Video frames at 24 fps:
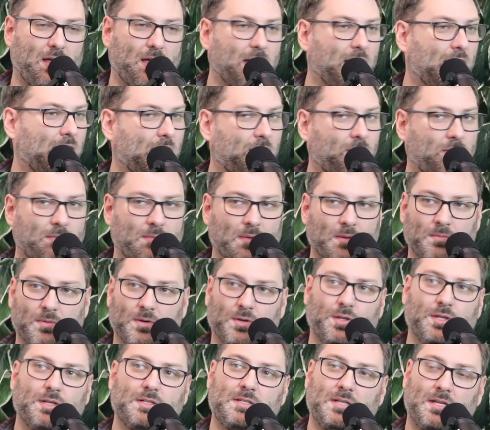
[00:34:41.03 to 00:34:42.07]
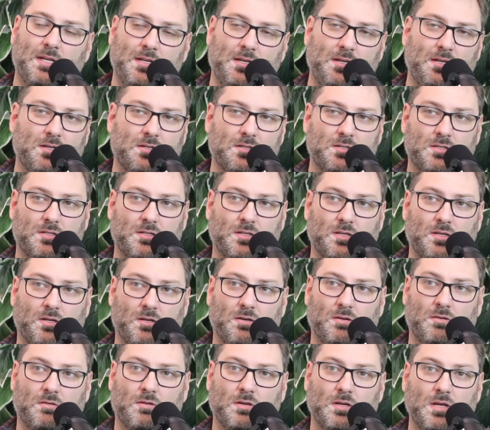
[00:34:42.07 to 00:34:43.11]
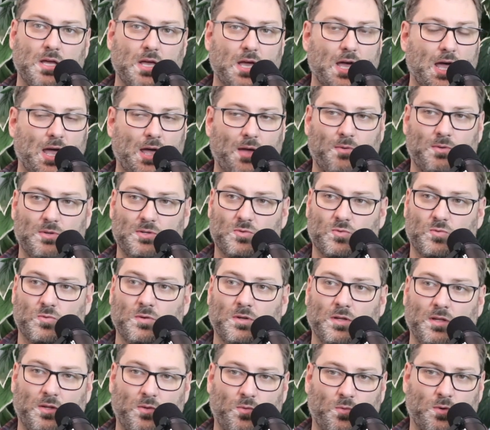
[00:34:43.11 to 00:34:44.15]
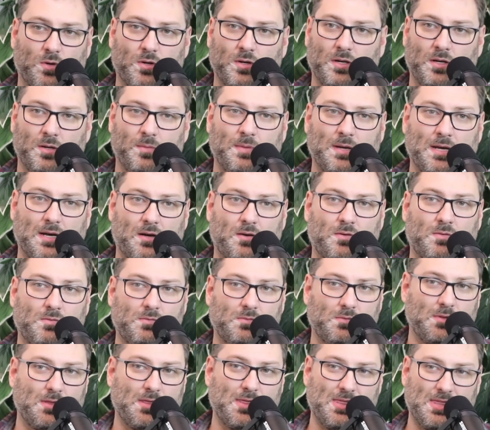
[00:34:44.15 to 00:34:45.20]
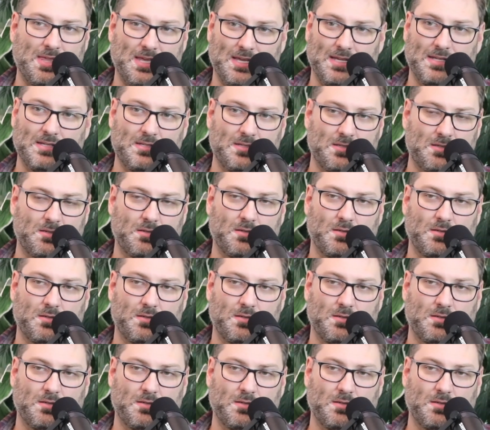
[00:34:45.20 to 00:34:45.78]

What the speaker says: I remember that 10 years ago, I was really worried about this.